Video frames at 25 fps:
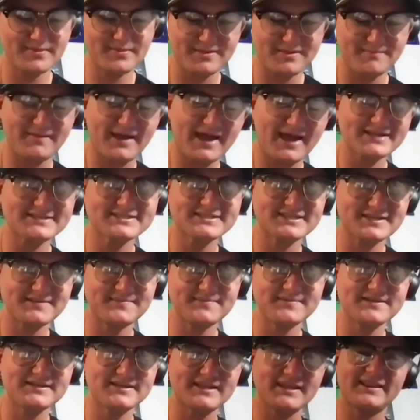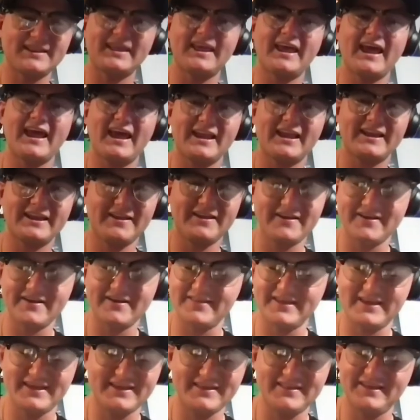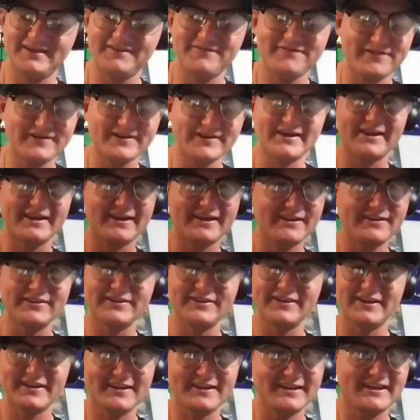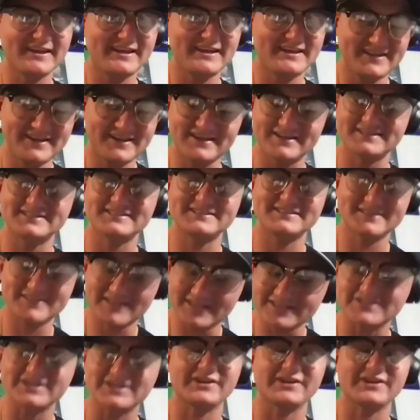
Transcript: the mask team that they had here, they, they freaking killed it. They did a, such